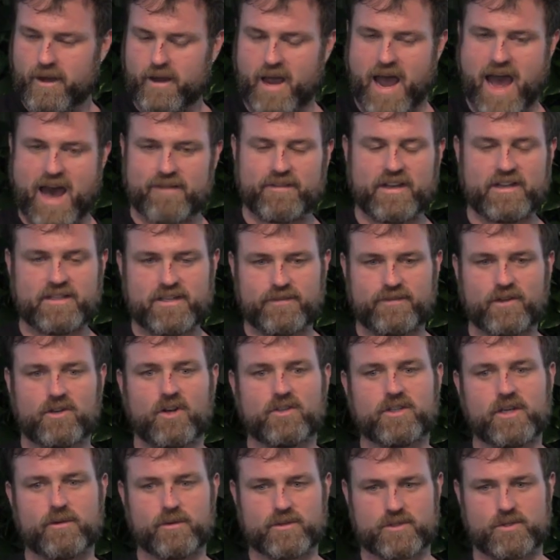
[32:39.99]
having
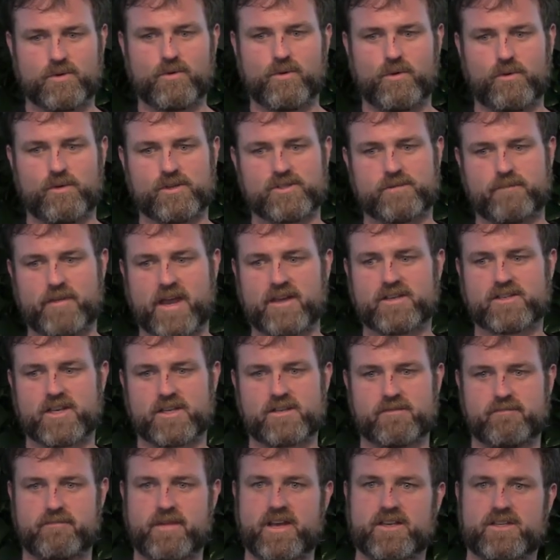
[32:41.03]
difficulty with tools makes
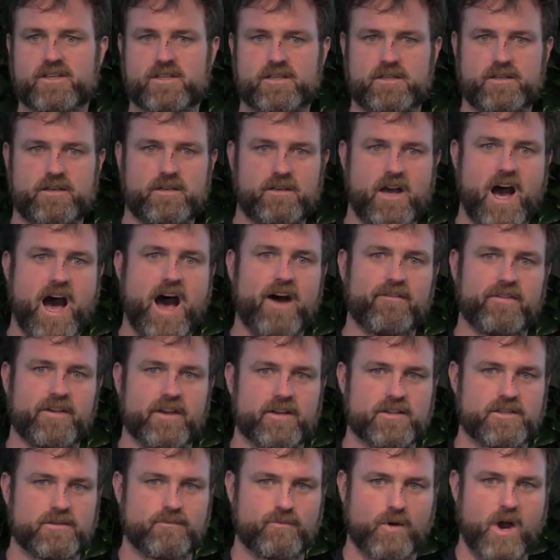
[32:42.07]
us miss
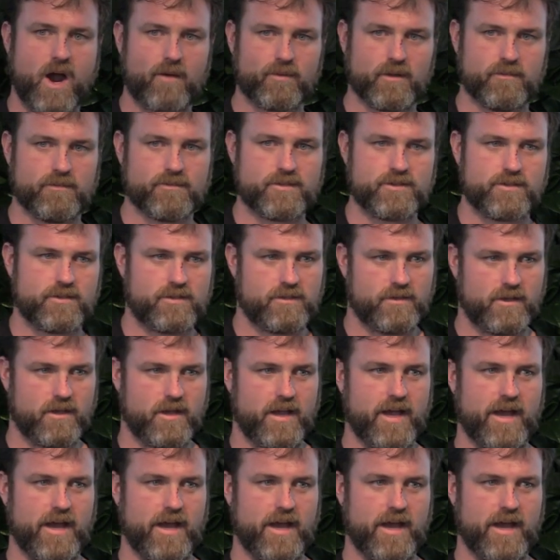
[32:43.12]
obvious problems.